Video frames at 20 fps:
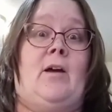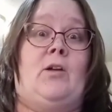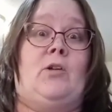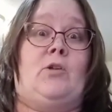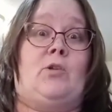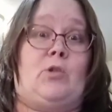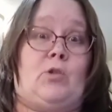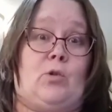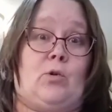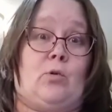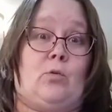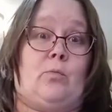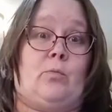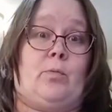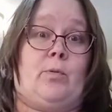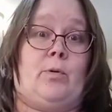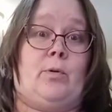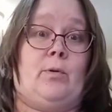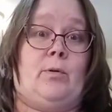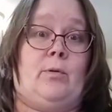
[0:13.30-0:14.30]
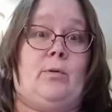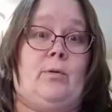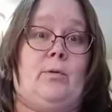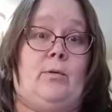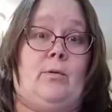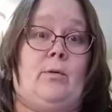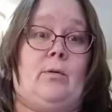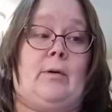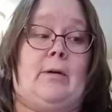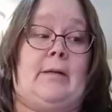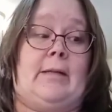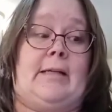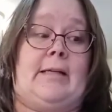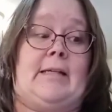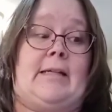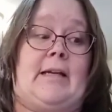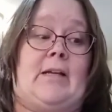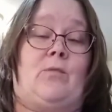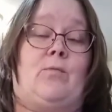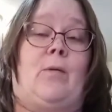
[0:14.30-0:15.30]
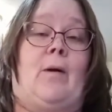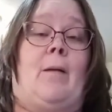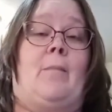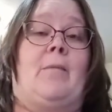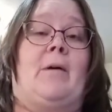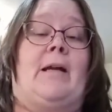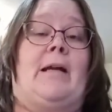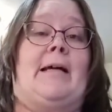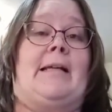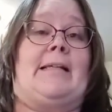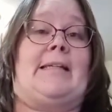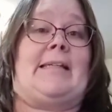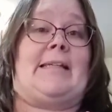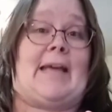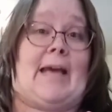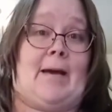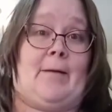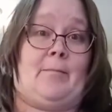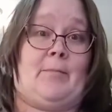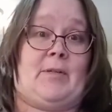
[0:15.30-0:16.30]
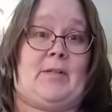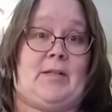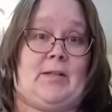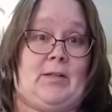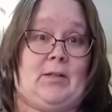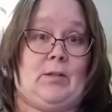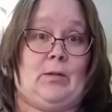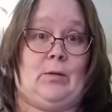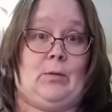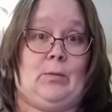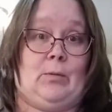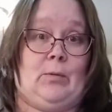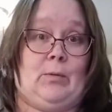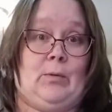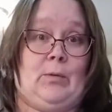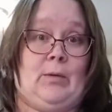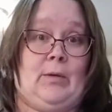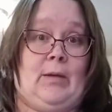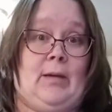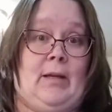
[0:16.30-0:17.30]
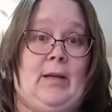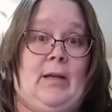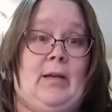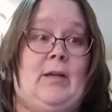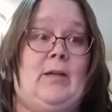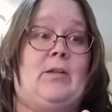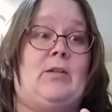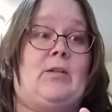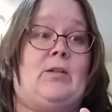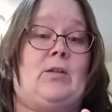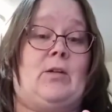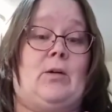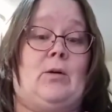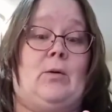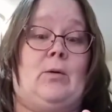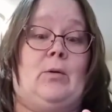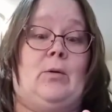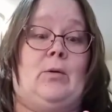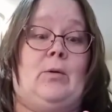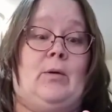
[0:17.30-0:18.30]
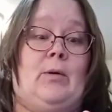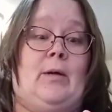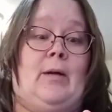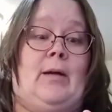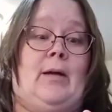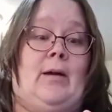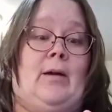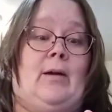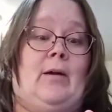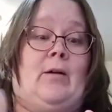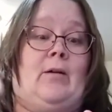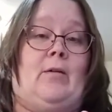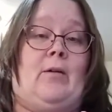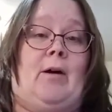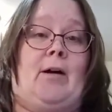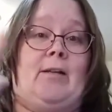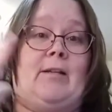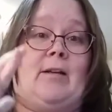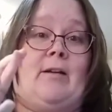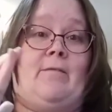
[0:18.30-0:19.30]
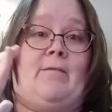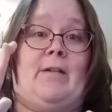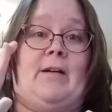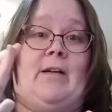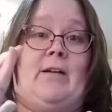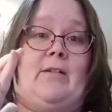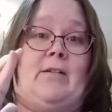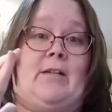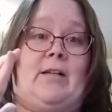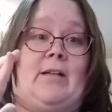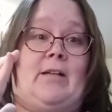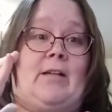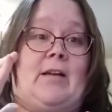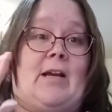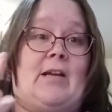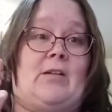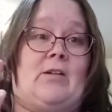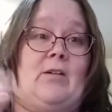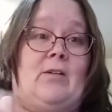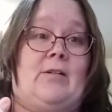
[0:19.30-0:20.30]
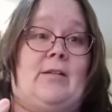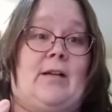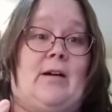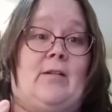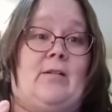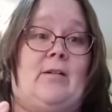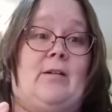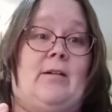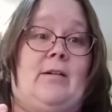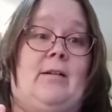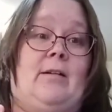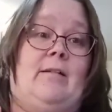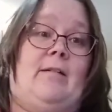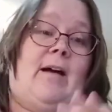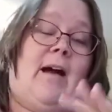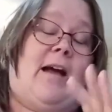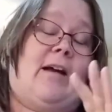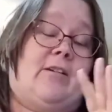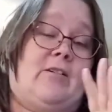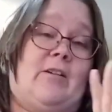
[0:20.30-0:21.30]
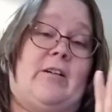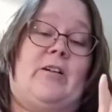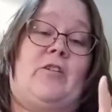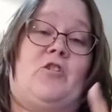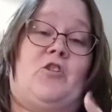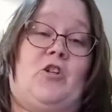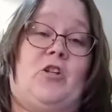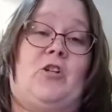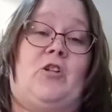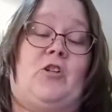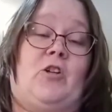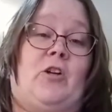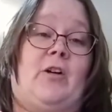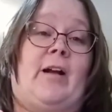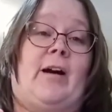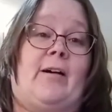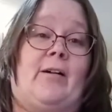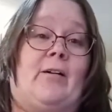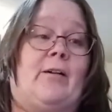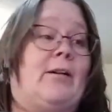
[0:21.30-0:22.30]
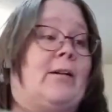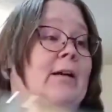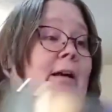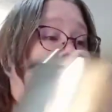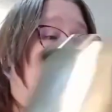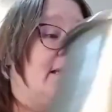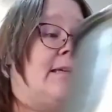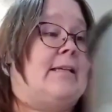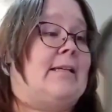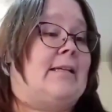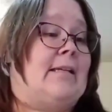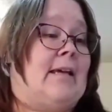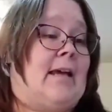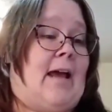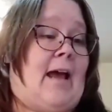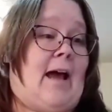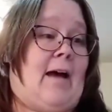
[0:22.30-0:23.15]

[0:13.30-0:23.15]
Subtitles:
soup, or at least that's what I'm going to attempt to do. So cross our fingers that it turns out good. Actually, it should turn out good because